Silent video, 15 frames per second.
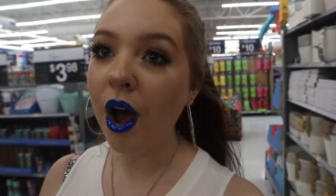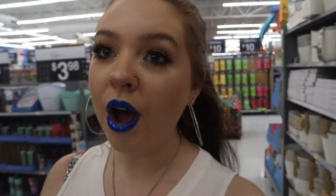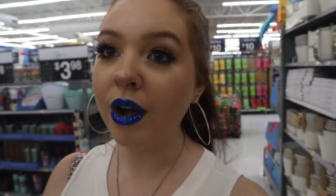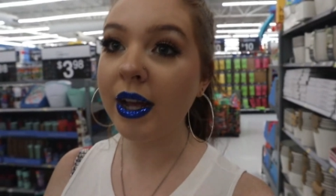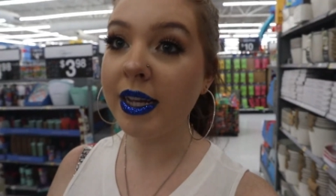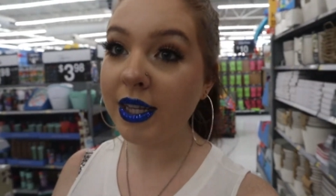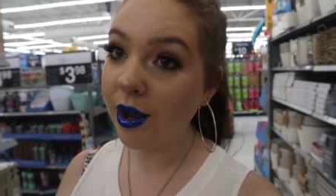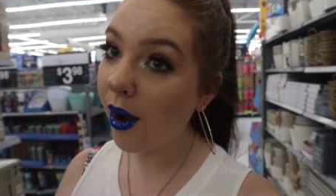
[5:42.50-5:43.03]

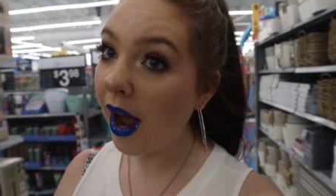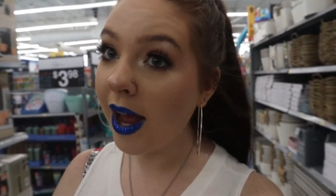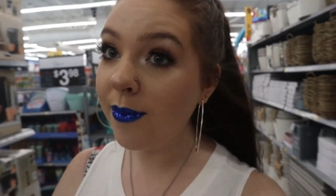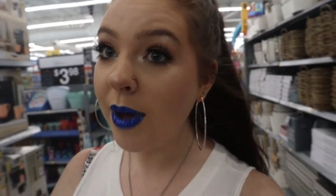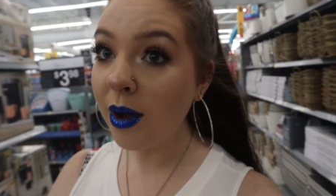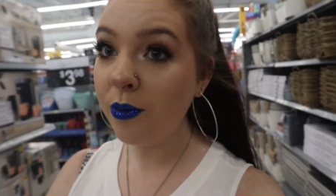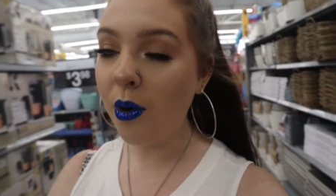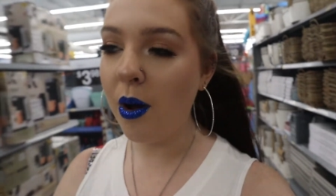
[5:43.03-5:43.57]
Okay, so
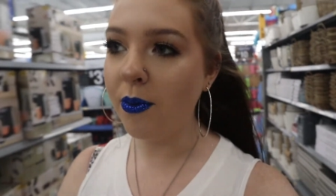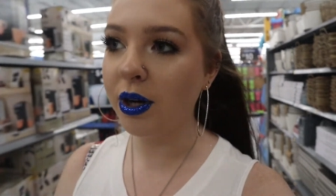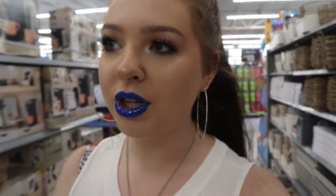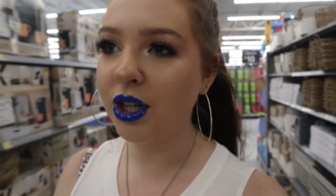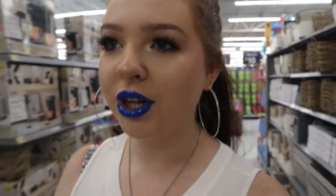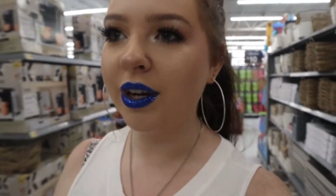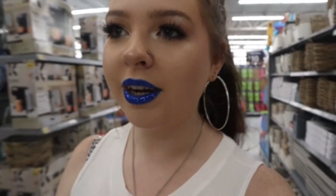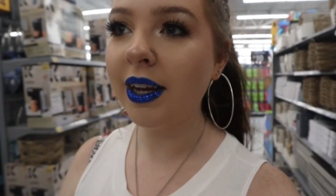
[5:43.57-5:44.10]
I'm at Walmart
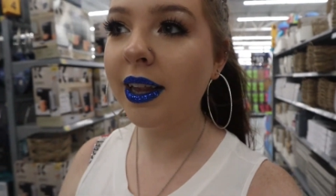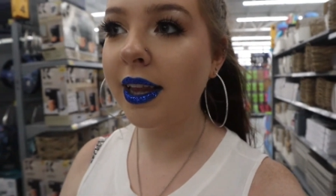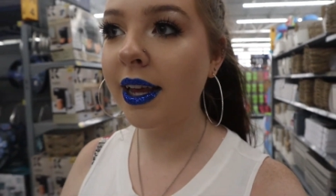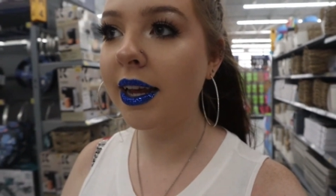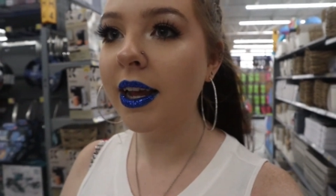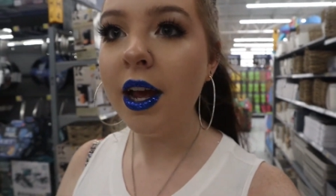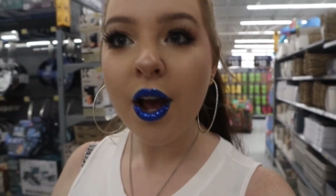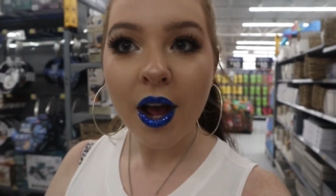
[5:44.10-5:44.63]

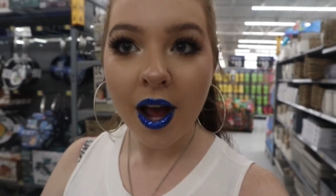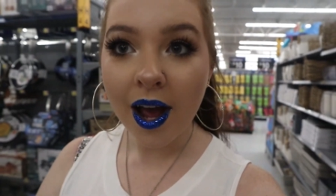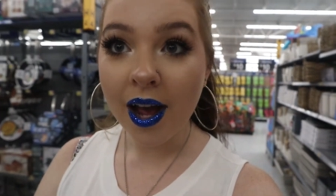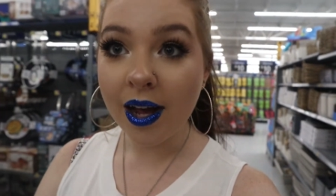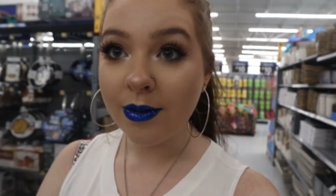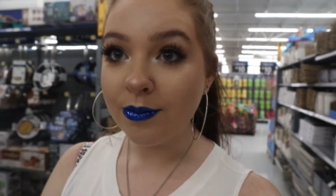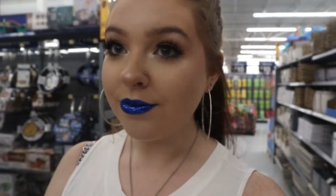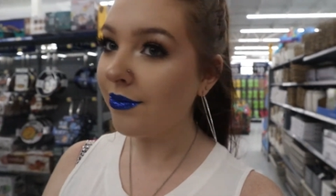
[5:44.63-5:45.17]
currently.
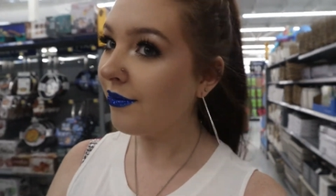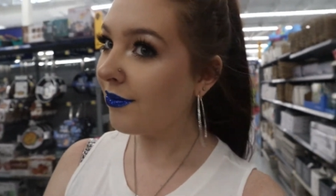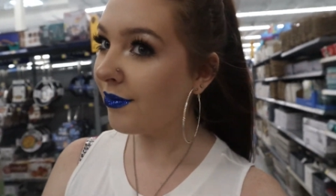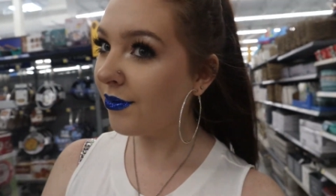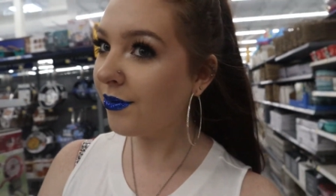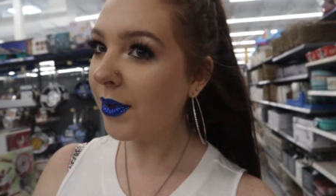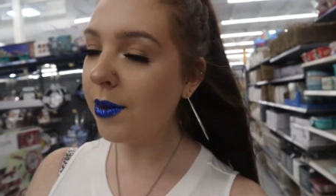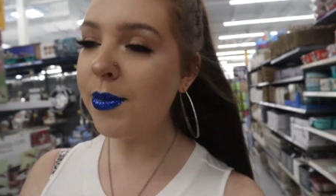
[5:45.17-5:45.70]

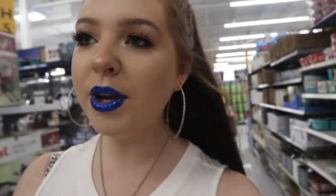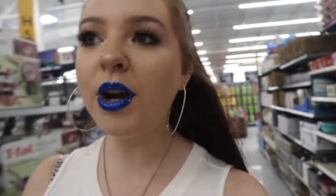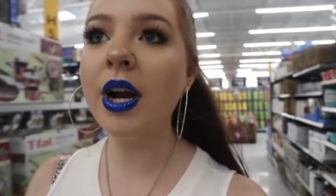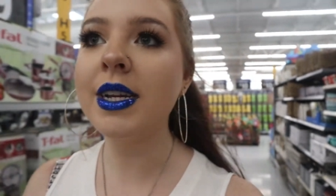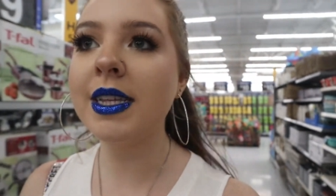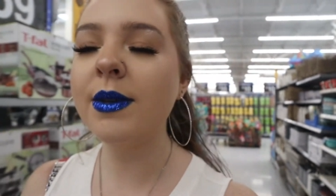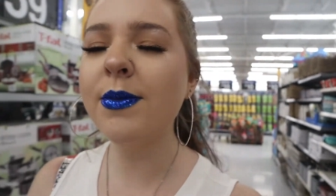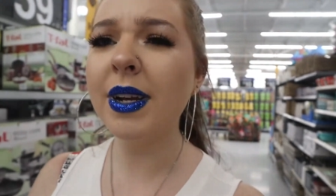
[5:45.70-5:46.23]
A bit
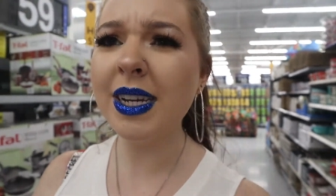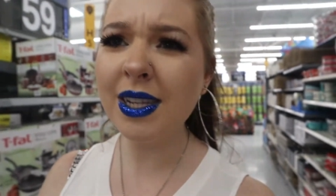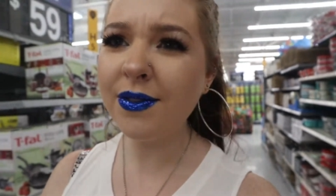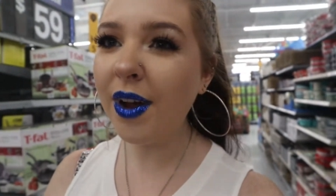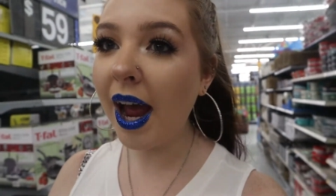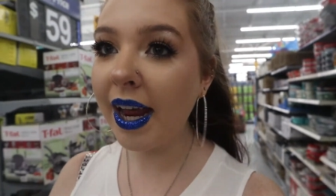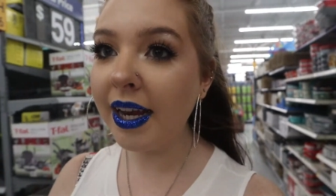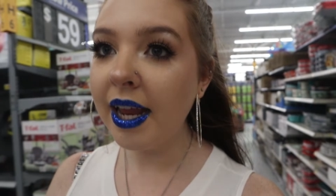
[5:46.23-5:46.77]
crazy, but it's
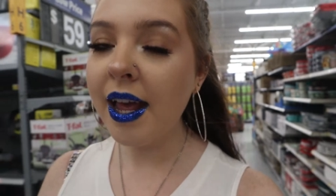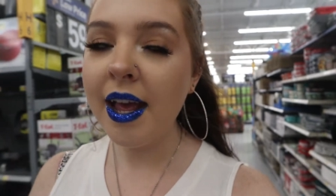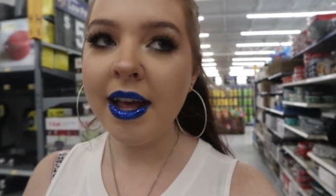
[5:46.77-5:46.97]
fine.